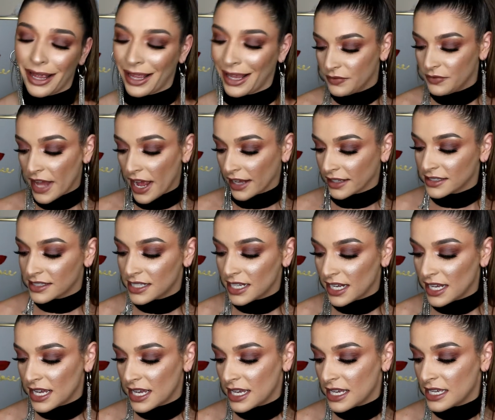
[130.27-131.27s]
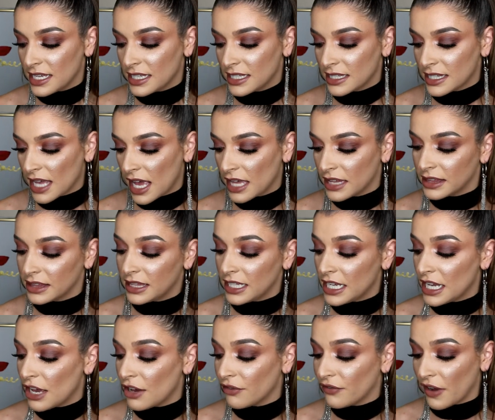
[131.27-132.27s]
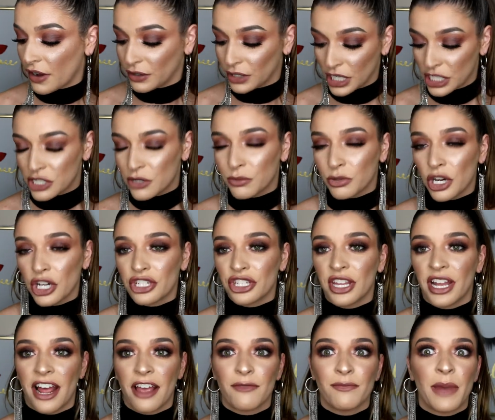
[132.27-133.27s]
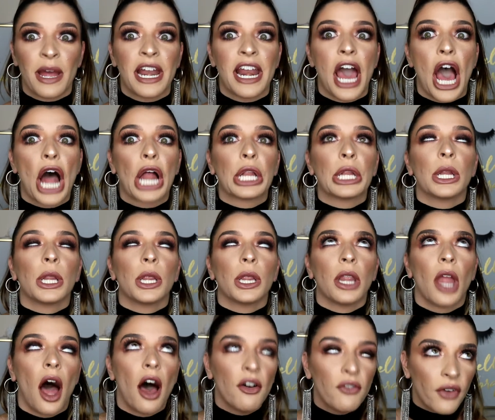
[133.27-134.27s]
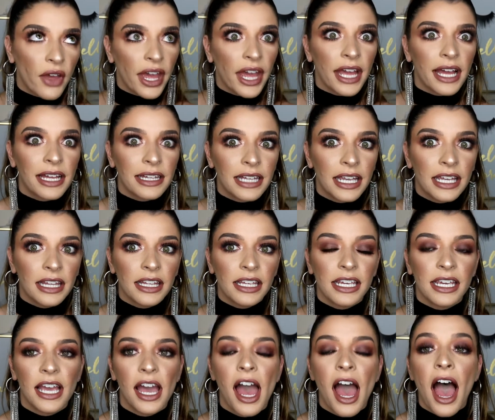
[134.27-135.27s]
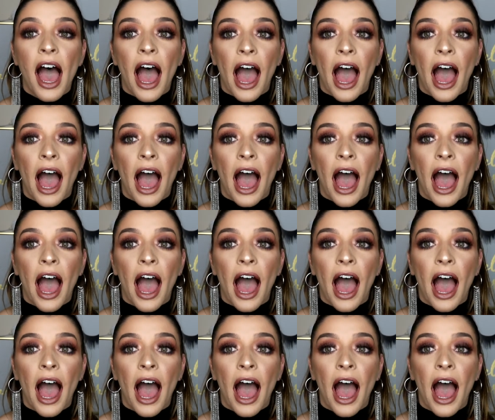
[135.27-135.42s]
Next is the foundation brush that I've been loving lately.